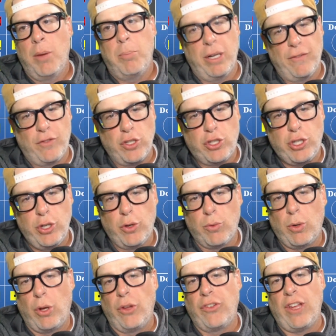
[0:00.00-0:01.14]
But if the shooter
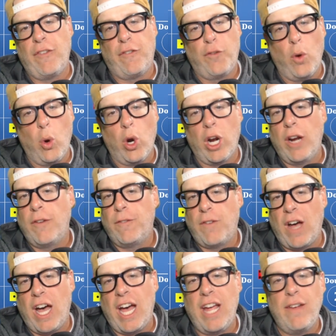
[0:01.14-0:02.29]
rolls a 4,
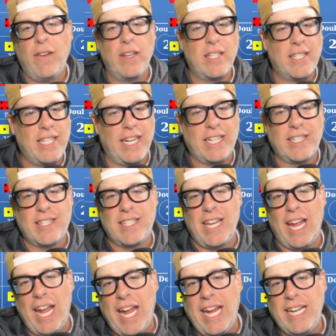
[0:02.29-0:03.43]
5, 6,
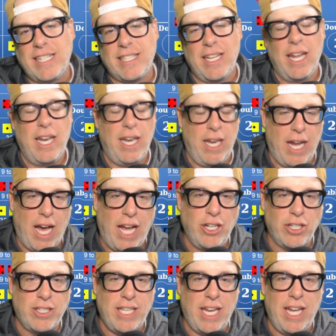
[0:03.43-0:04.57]
8, 9,
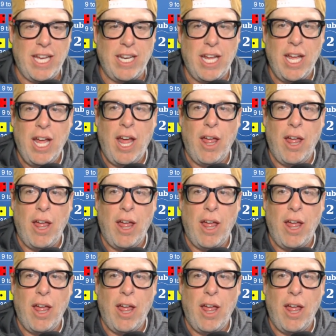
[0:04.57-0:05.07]
or 10,